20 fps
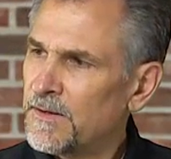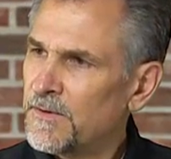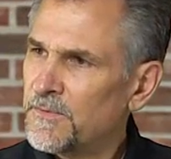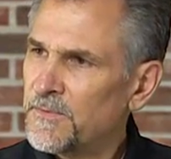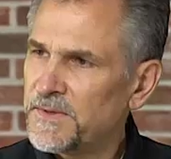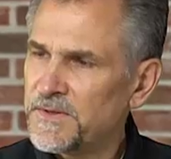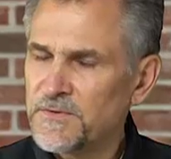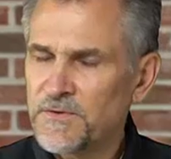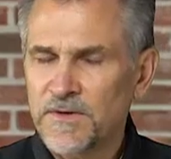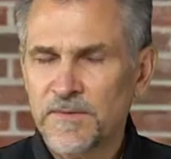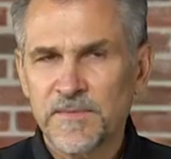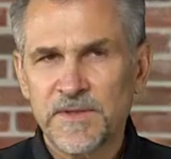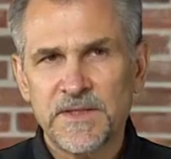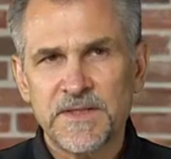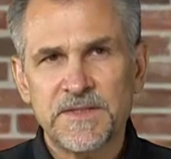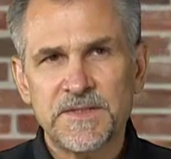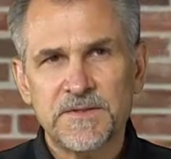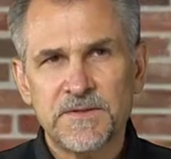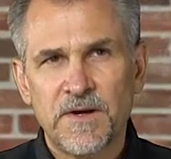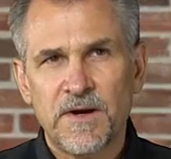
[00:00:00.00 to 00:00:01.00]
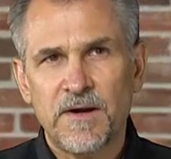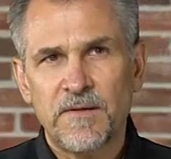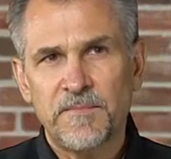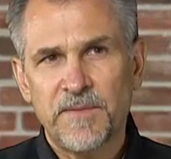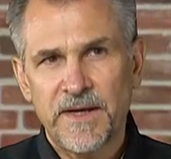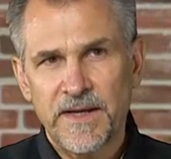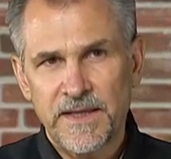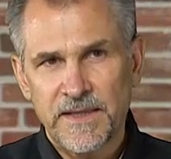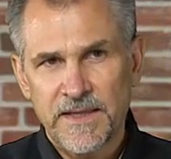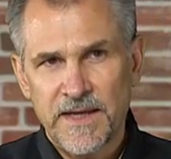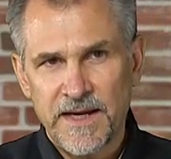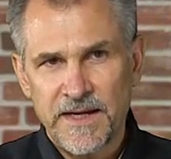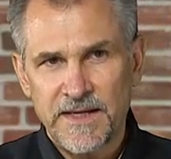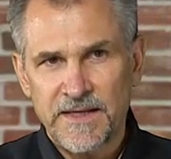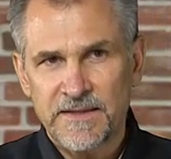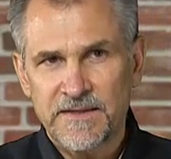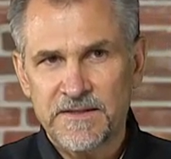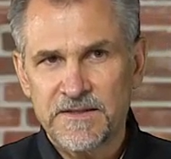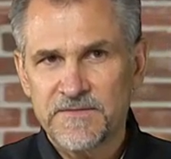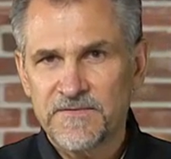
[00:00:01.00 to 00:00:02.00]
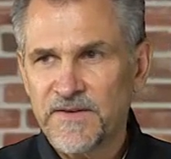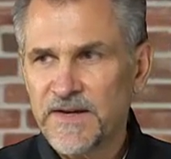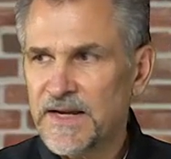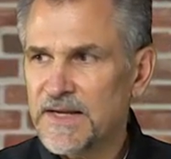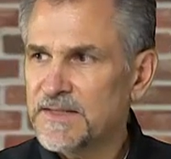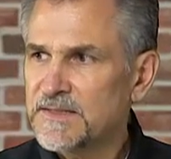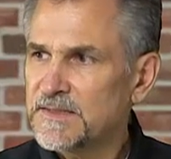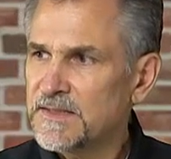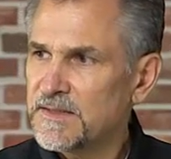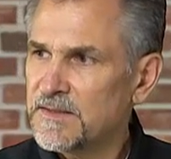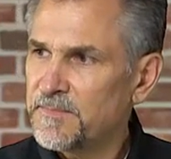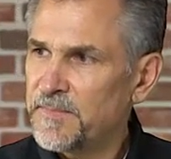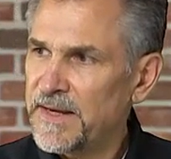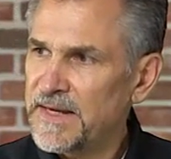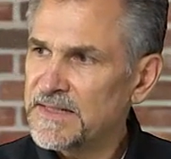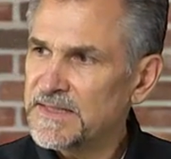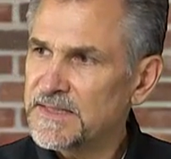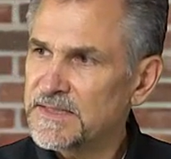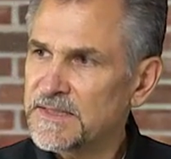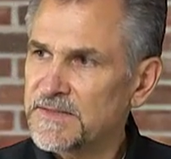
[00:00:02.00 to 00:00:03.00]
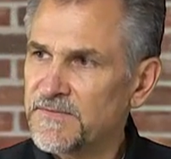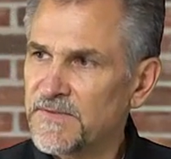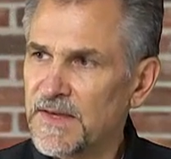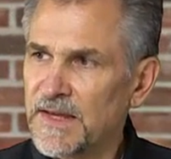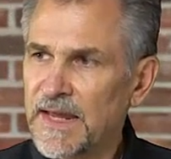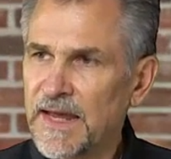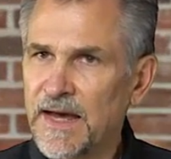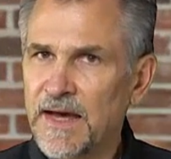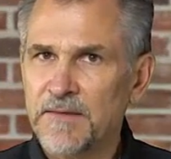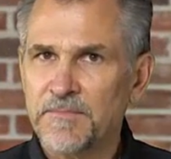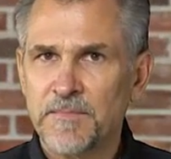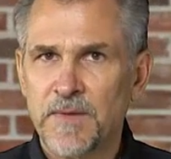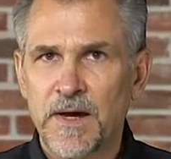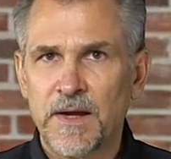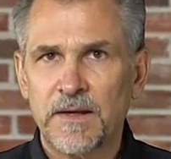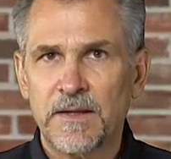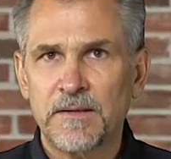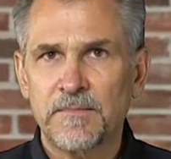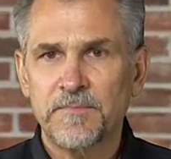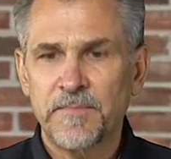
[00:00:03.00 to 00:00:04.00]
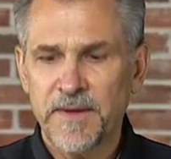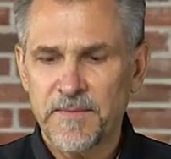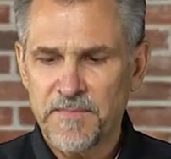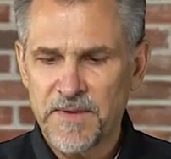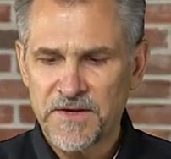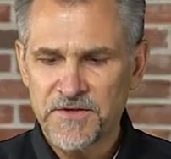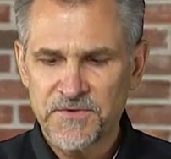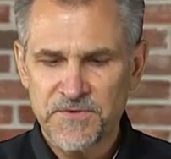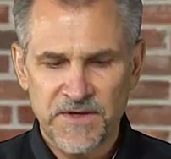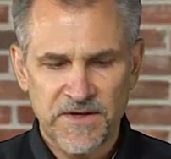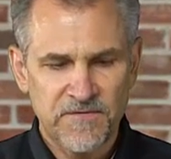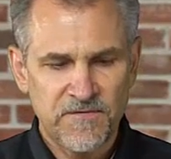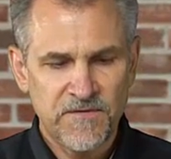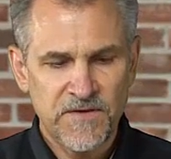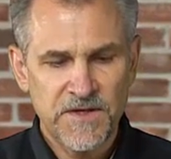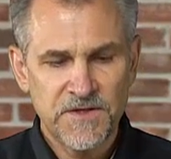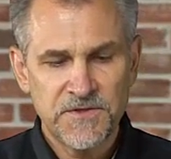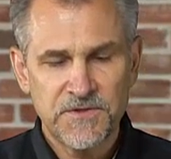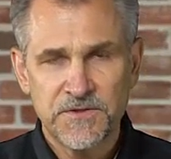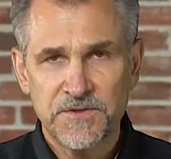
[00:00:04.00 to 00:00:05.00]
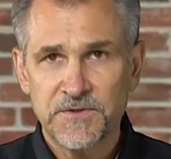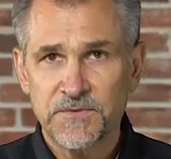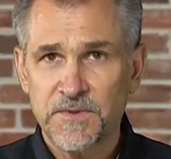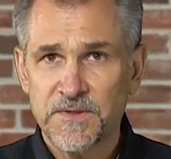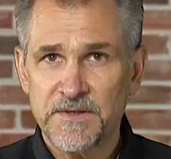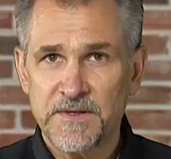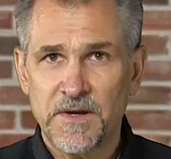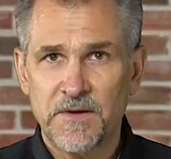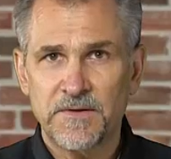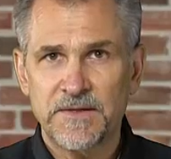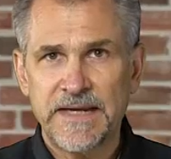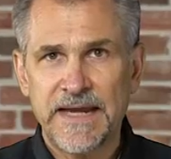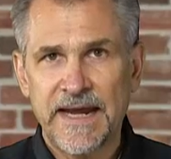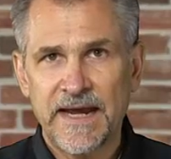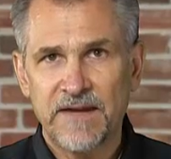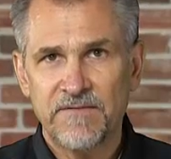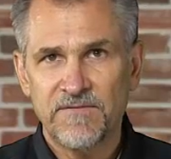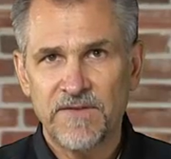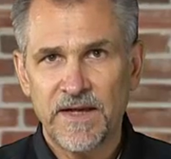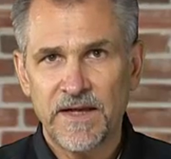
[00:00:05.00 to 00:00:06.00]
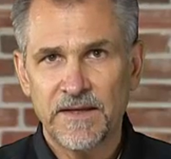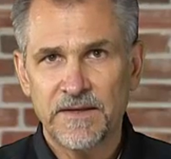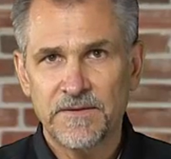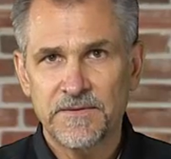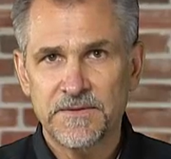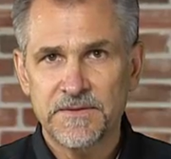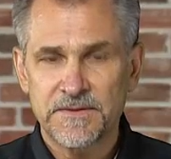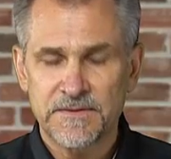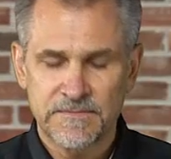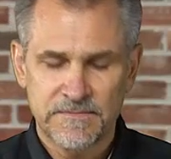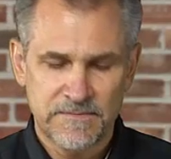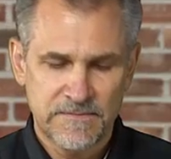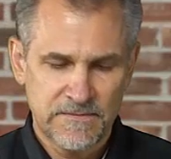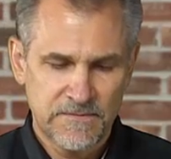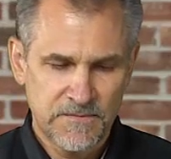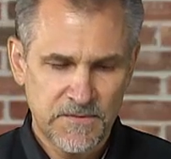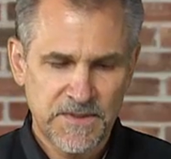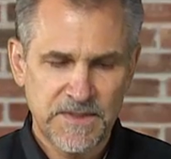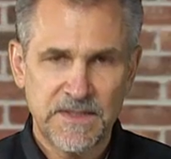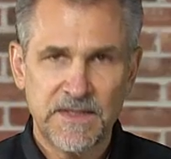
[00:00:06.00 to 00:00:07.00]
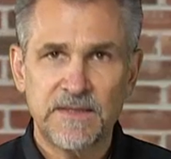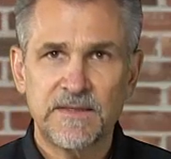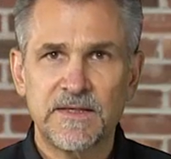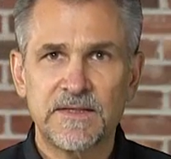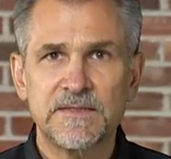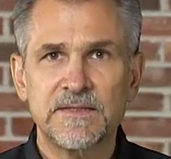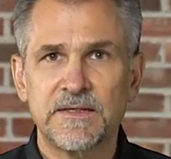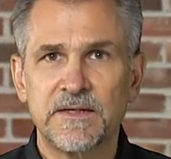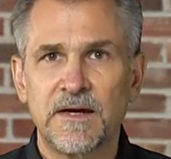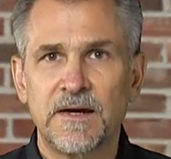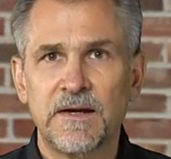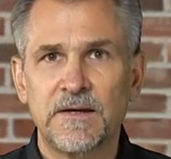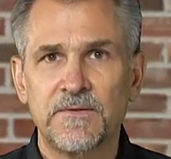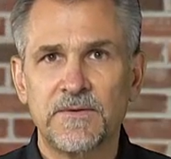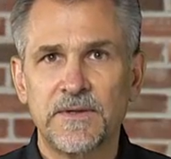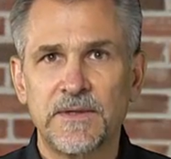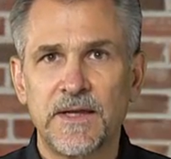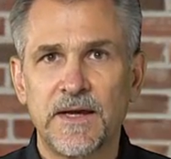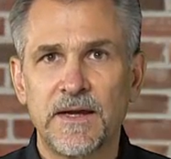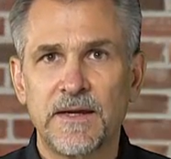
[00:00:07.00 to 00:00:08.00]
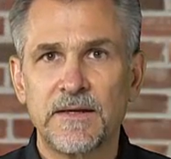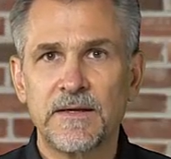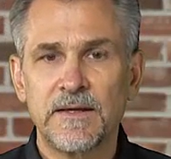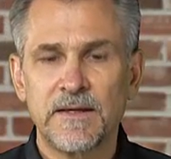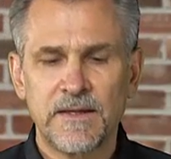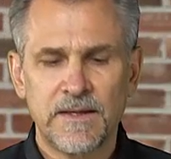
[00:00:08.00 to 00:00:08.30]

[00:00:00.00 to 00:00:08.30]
We'd normally start by aligning the device to the basis of the CAD model by measuring features with known CAD values. We did this in AutoAlign.